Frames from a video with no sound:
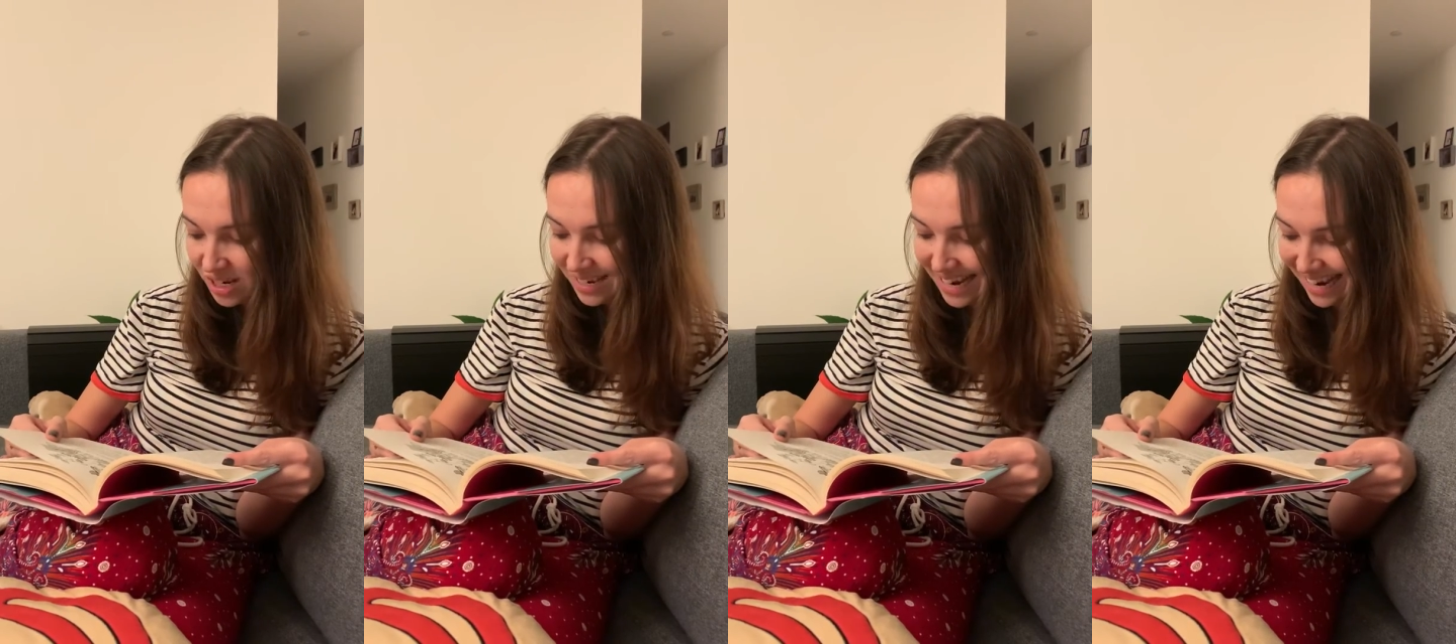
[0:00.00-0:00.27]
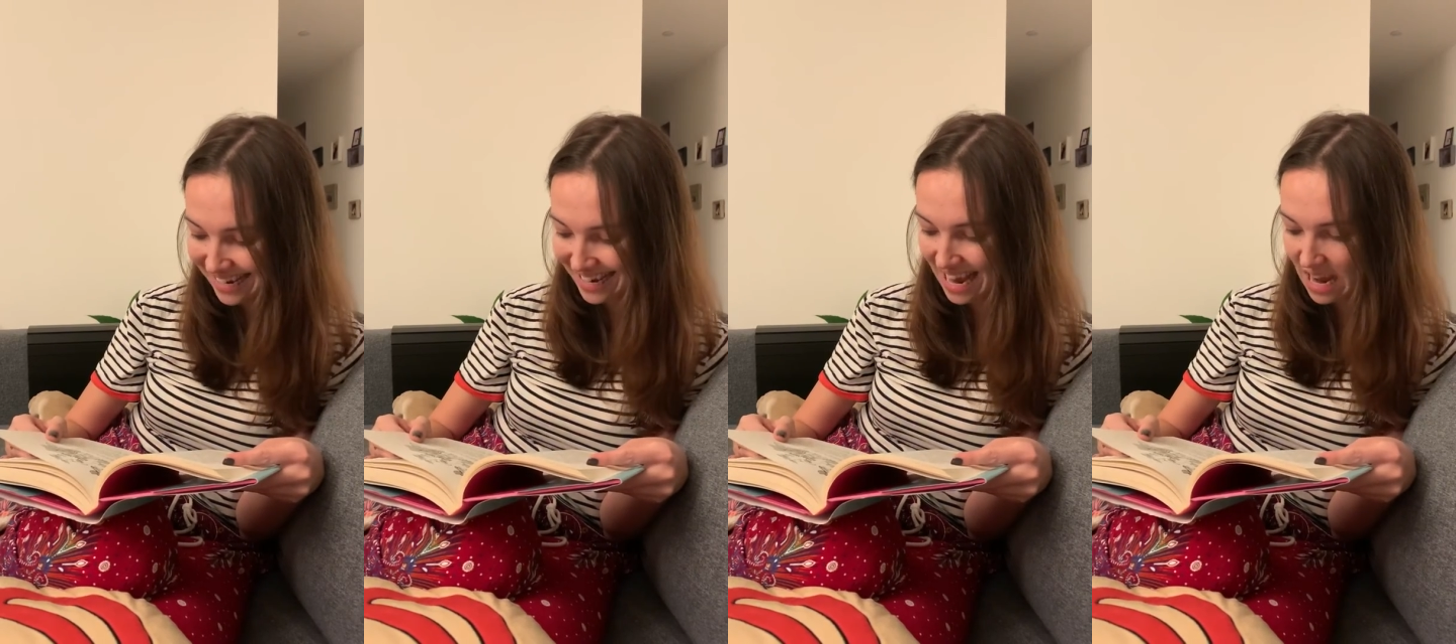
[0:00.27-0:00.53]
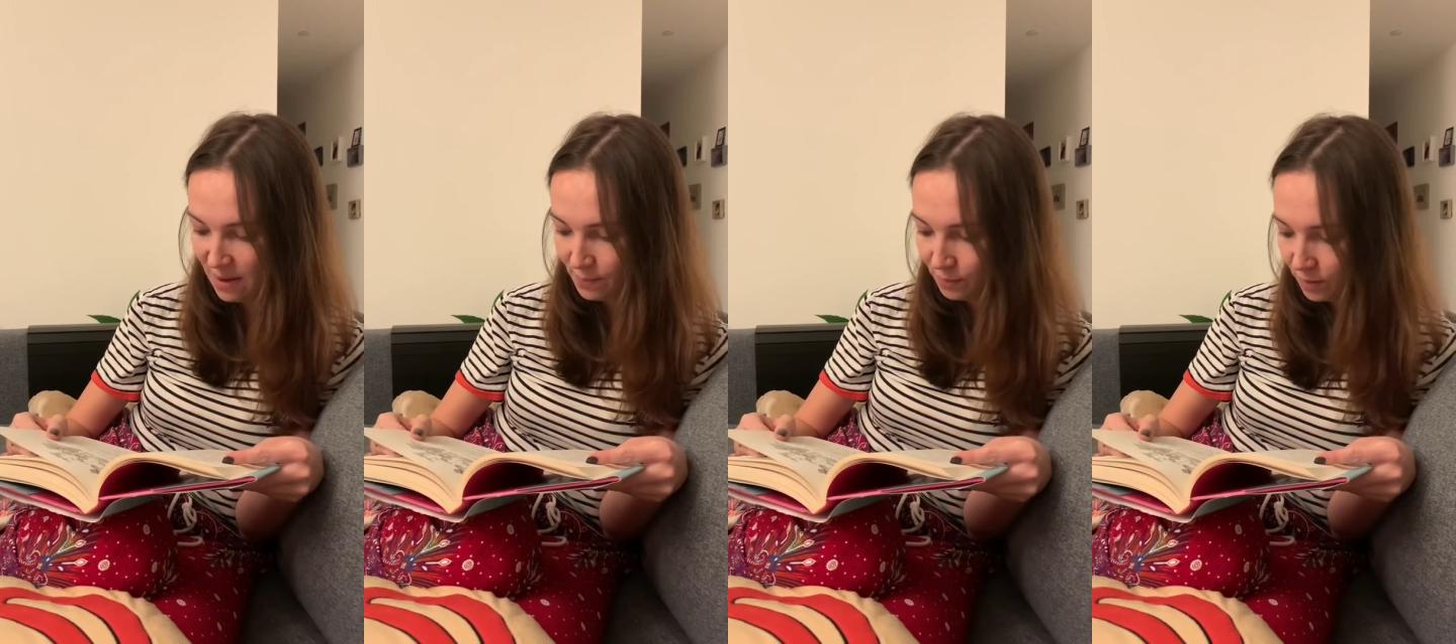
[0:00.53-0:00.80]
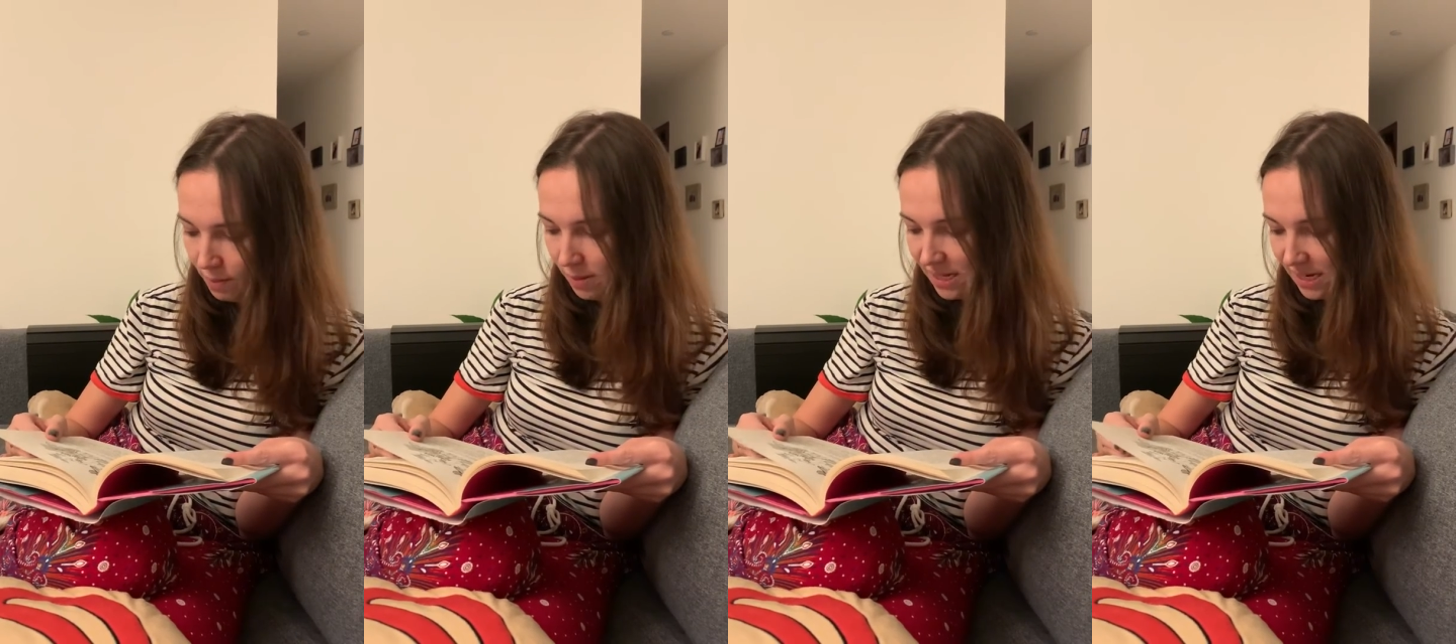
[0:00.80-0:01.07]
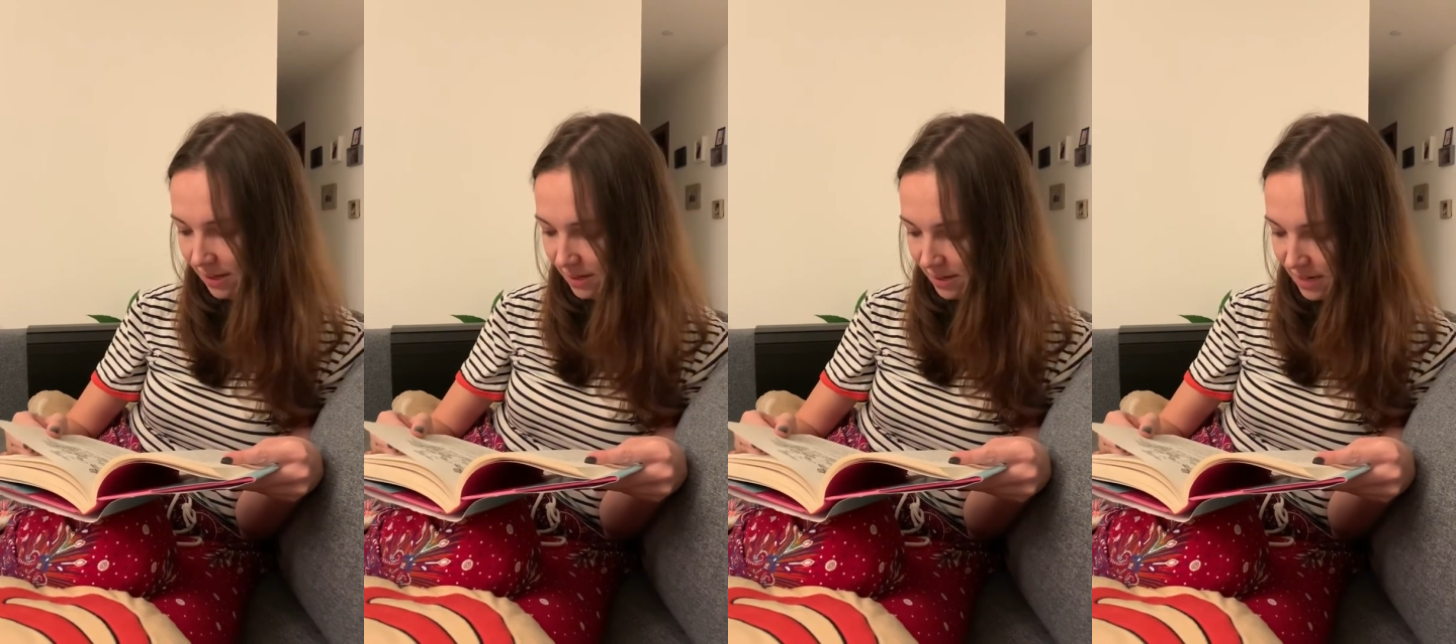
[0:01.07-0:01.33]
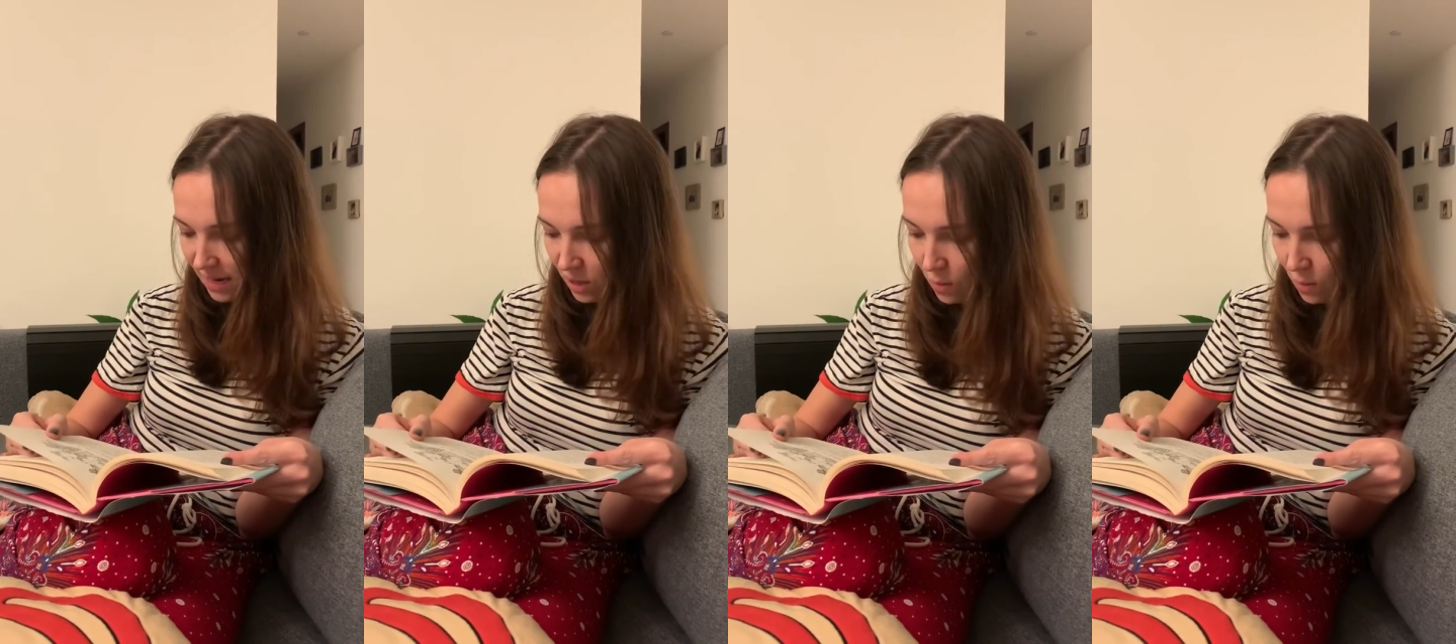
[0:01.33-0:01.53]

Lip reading: Daddy," Matilda said